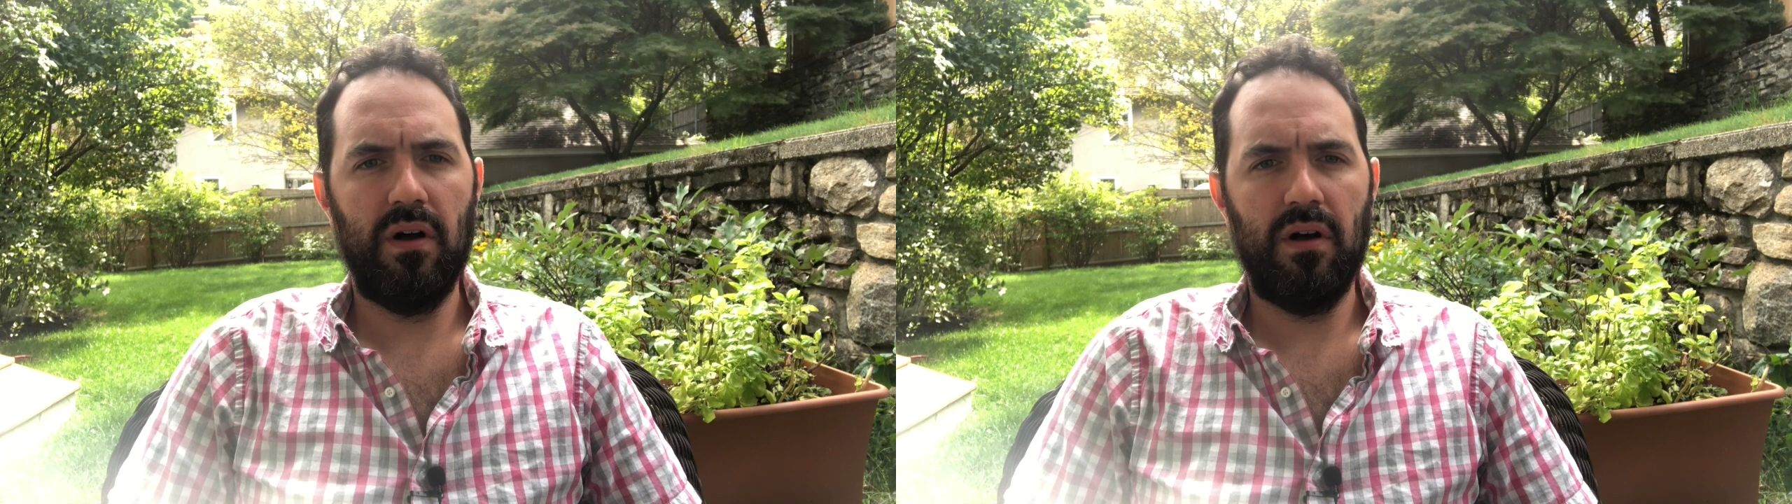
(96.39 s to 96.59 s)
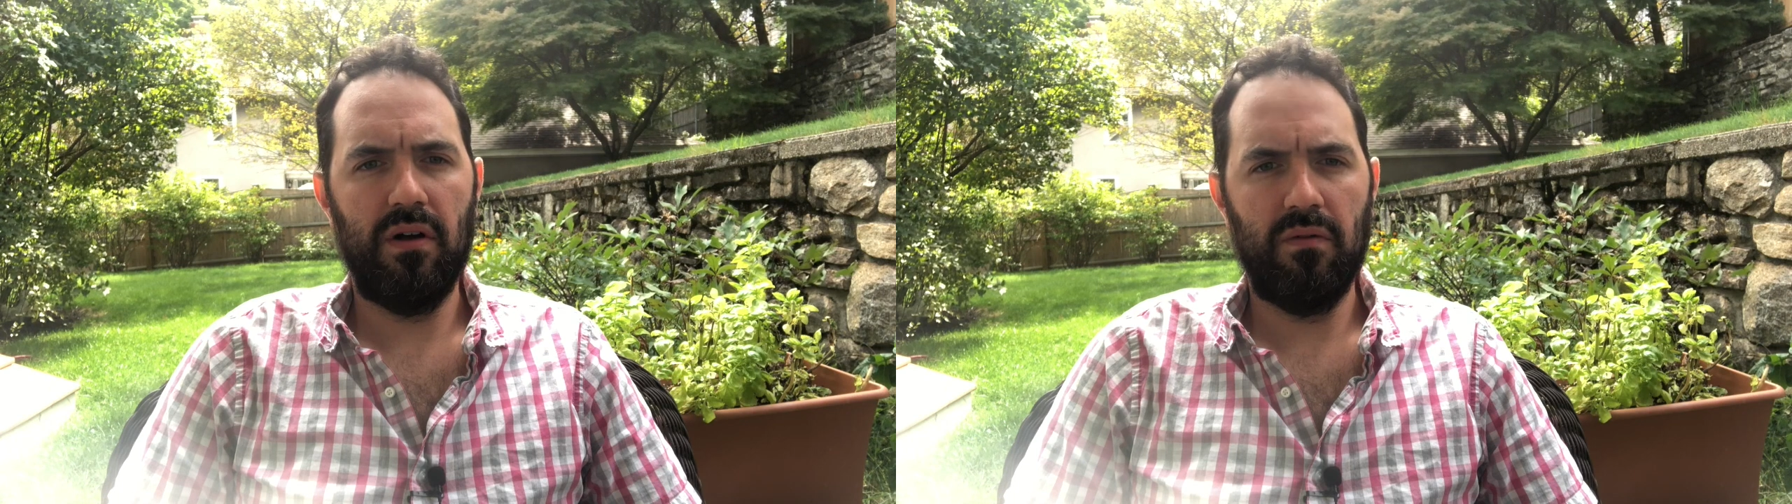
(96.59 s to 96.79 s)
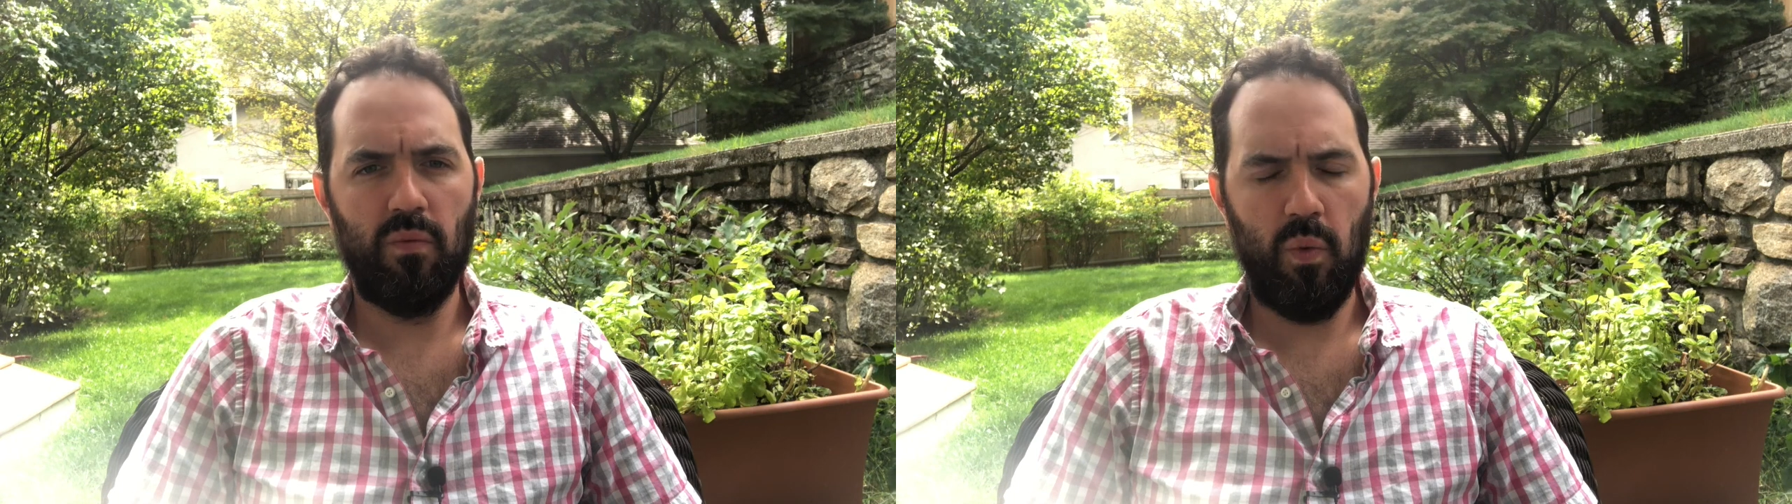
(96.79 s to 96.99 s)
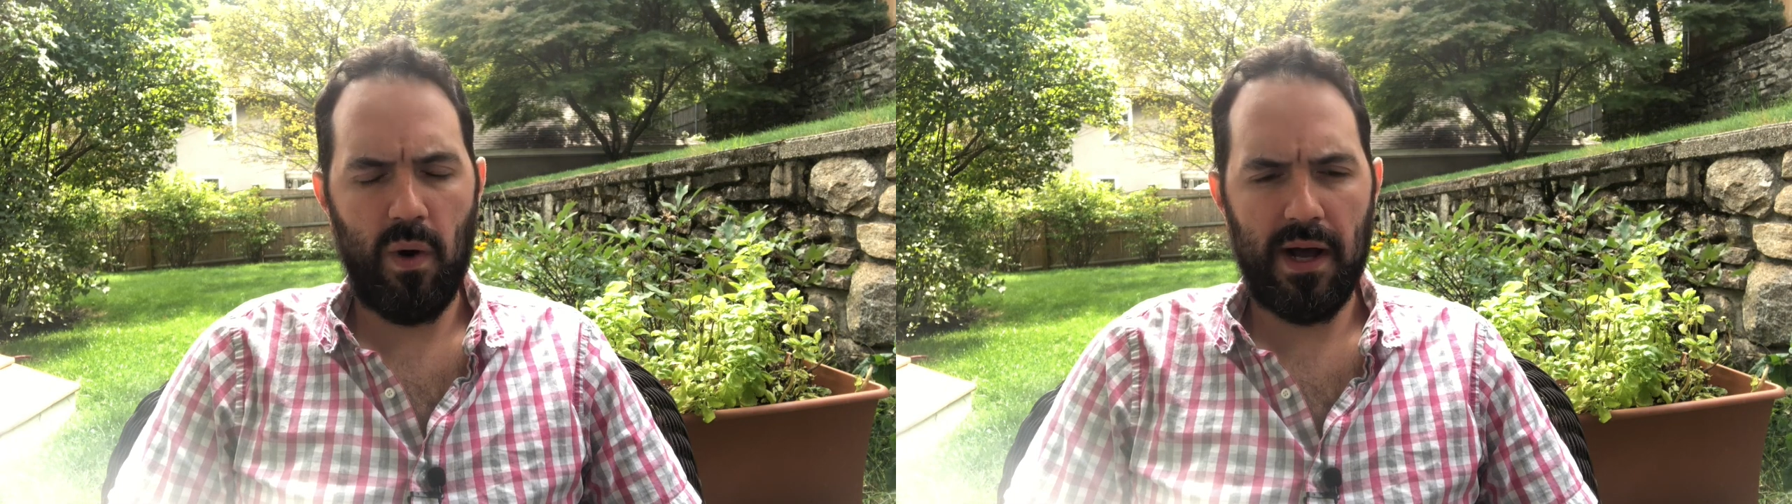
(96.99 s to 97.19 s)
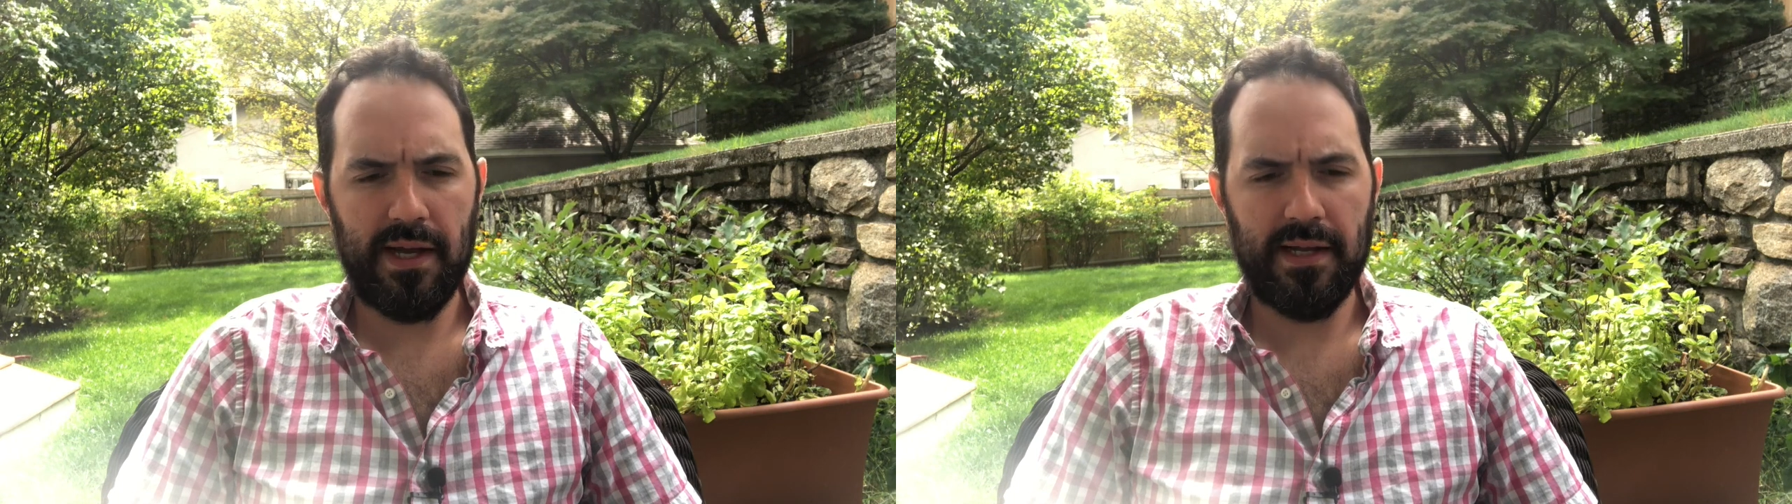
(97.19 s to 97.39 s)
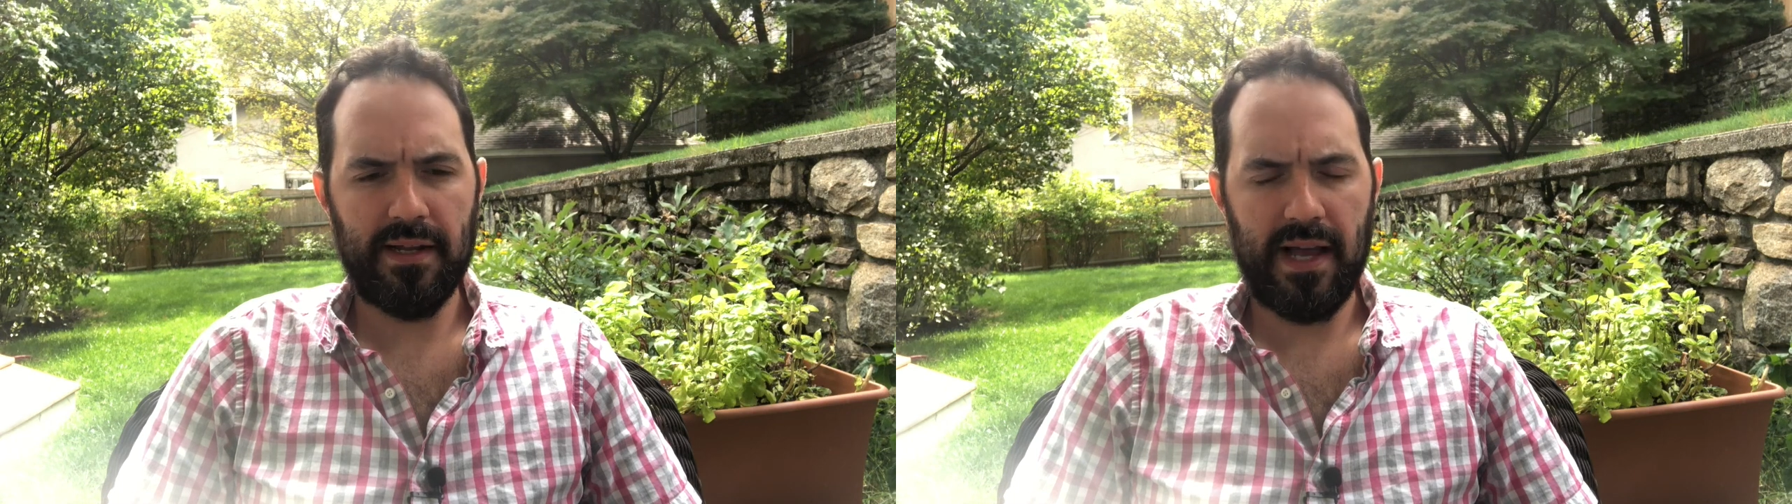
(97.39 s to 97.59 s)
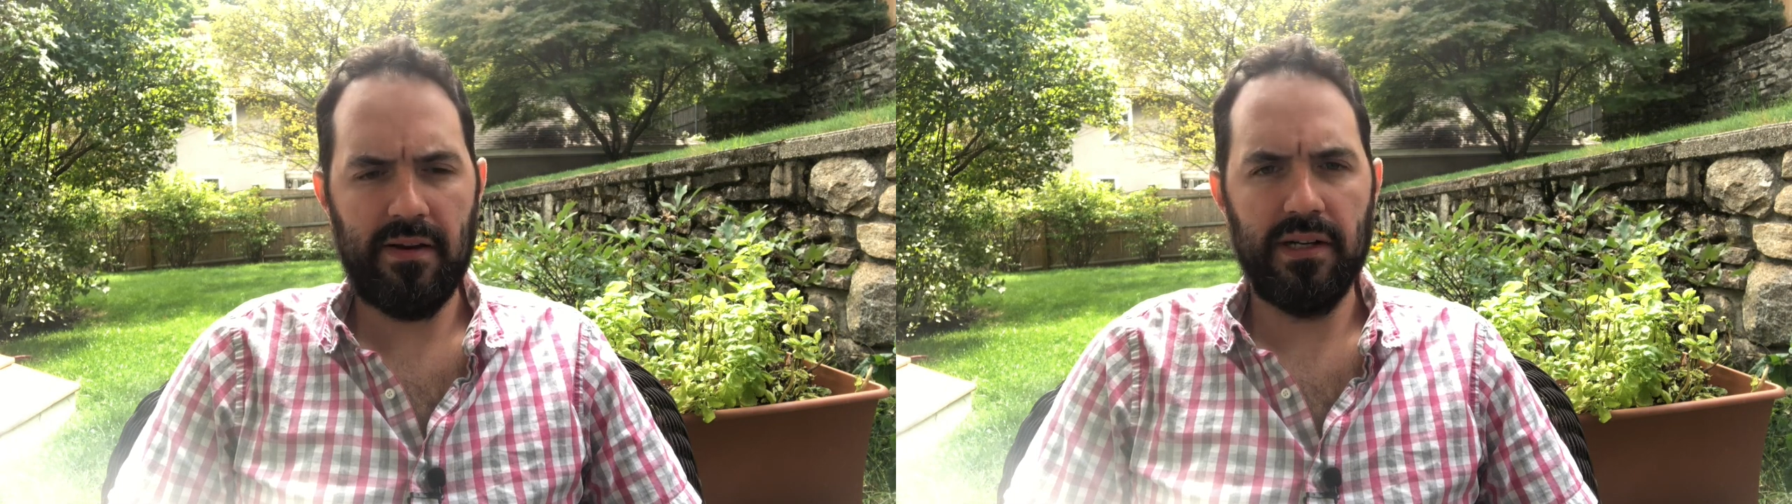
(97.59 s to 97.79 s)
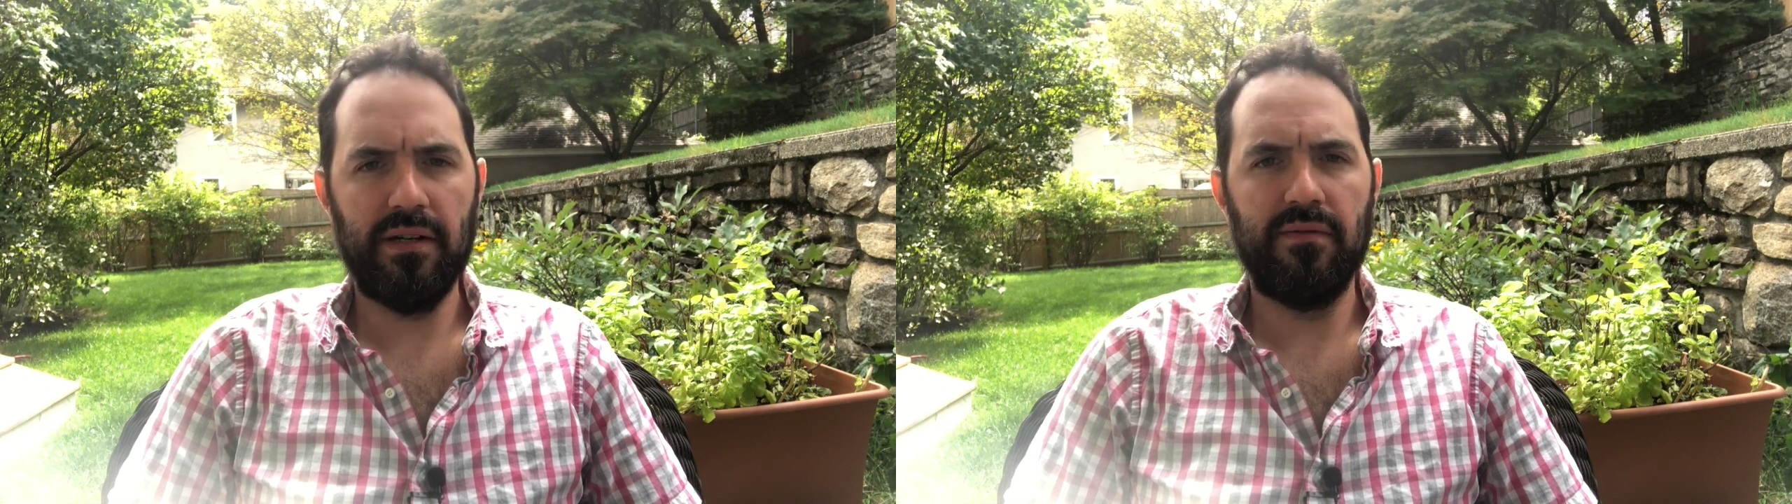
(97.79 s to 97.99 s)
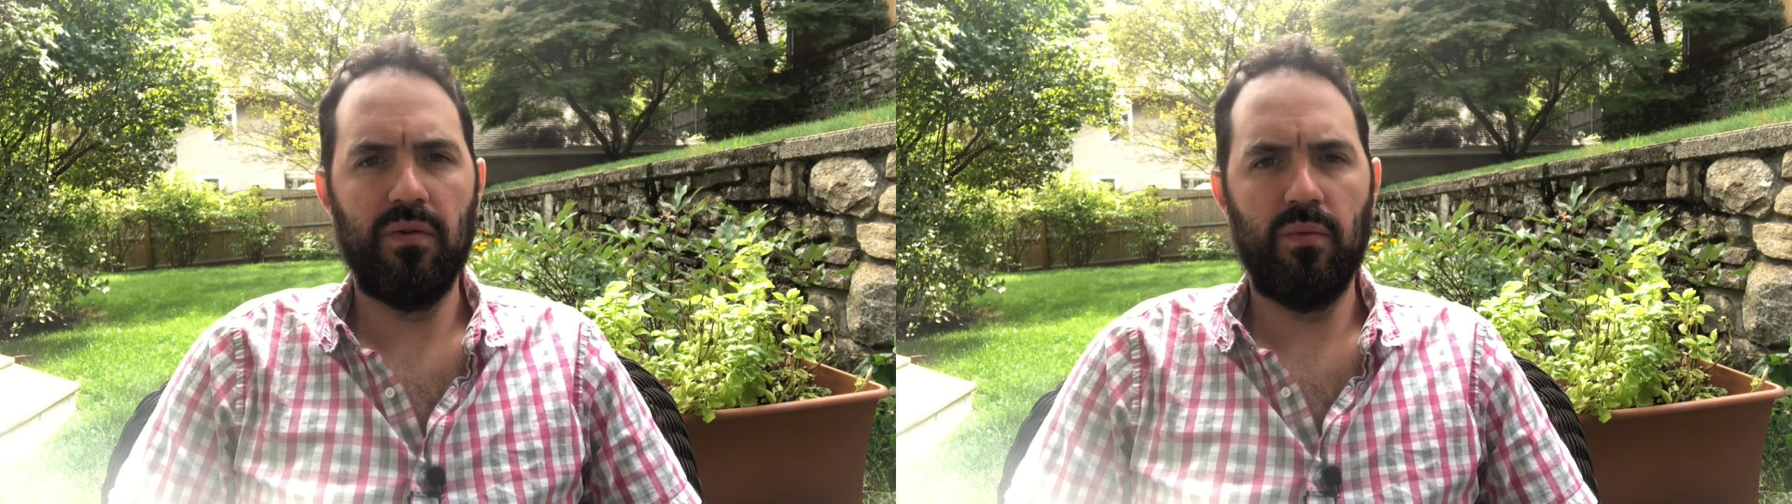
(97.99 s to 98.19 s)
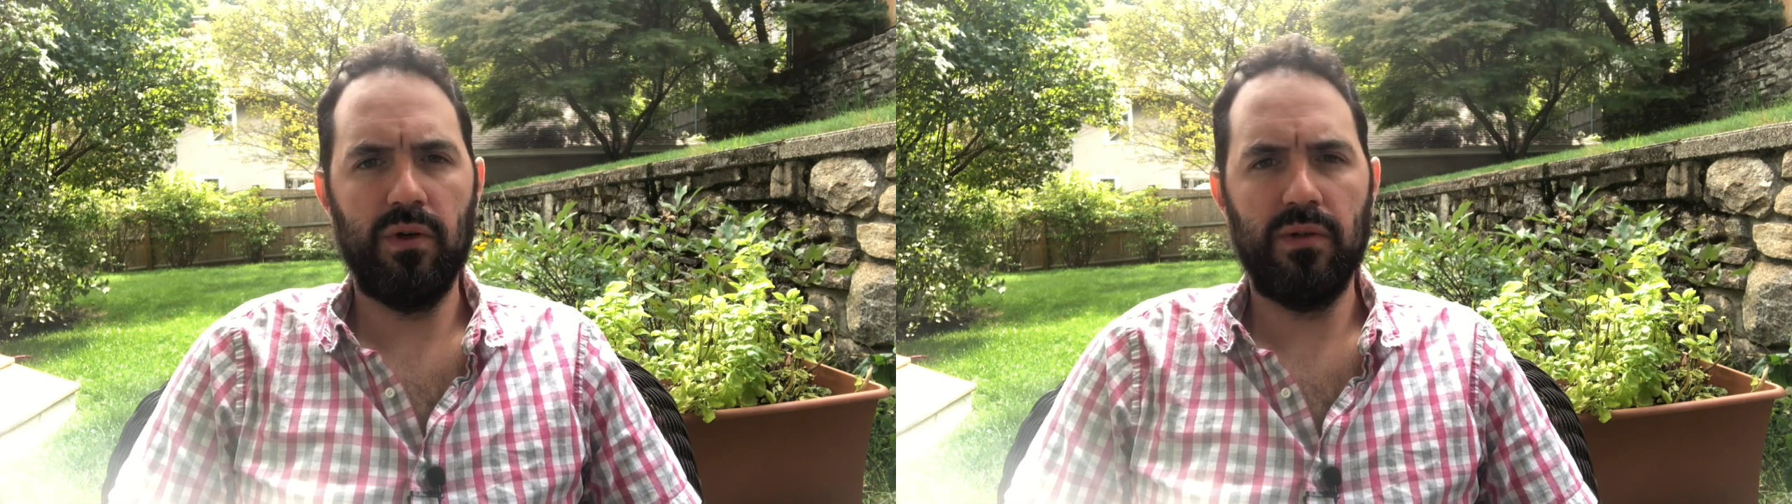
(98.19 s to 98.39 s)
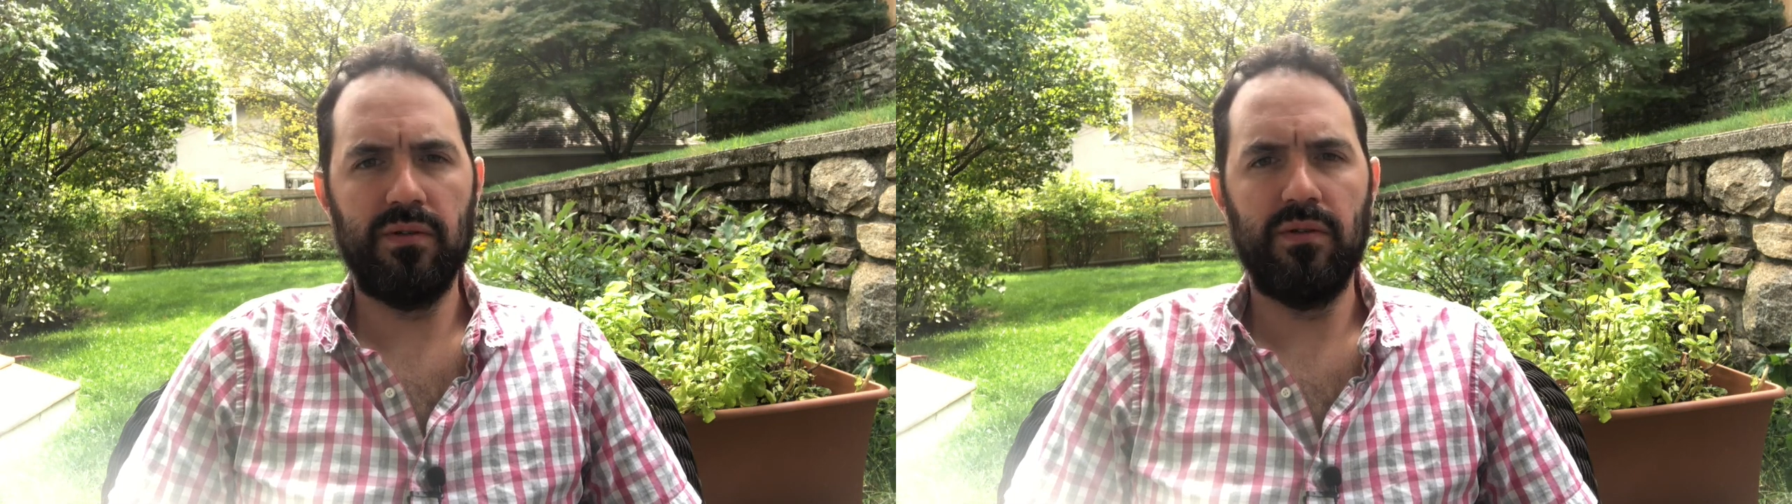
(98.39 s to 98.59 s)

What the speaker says: a wide area of the world